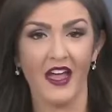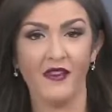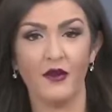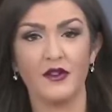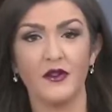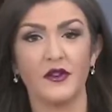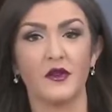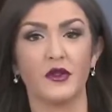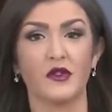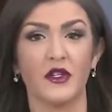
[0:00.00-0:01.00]
And those
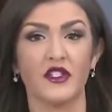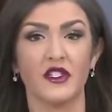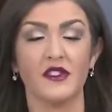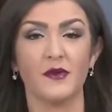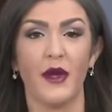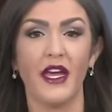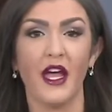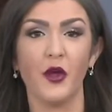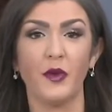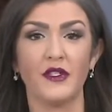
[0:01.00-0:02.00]
loosened restrictions may
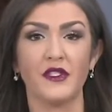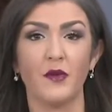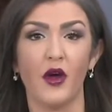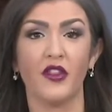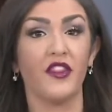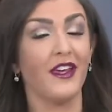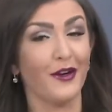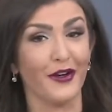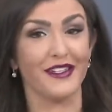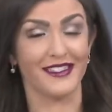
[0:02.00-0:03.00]
help a small
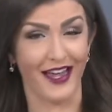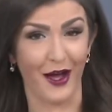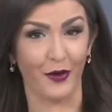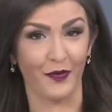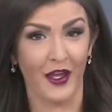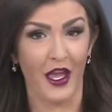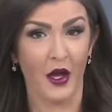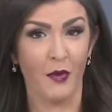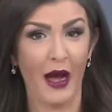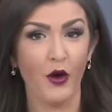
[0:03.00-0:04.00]
theater in town.
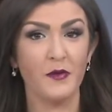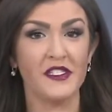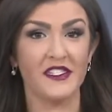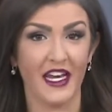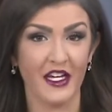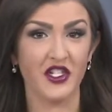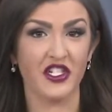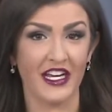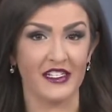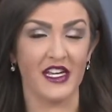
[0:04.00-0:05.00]
Baobab
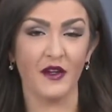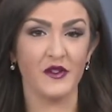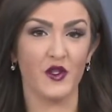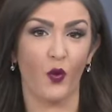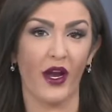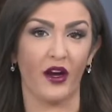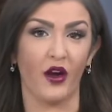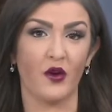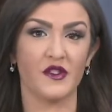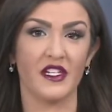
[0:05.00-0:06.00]
Stage in Town
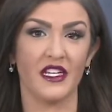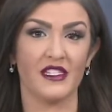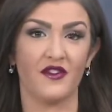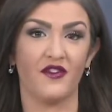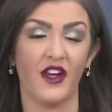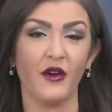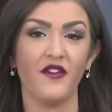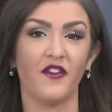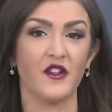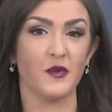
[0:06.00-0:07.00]
Square hosted its
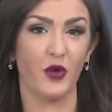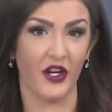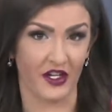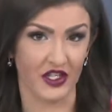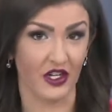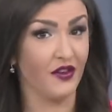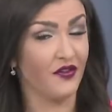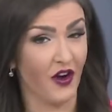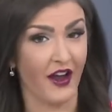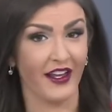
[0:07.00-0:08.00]
very first production
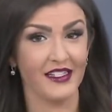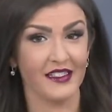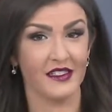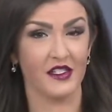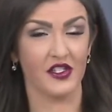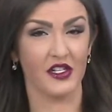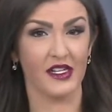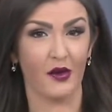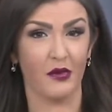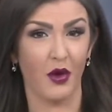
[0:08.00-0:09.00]
on Friday since the
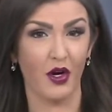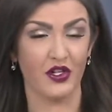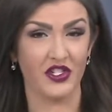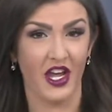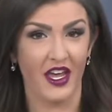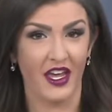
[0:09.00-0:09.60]
shutdown in March.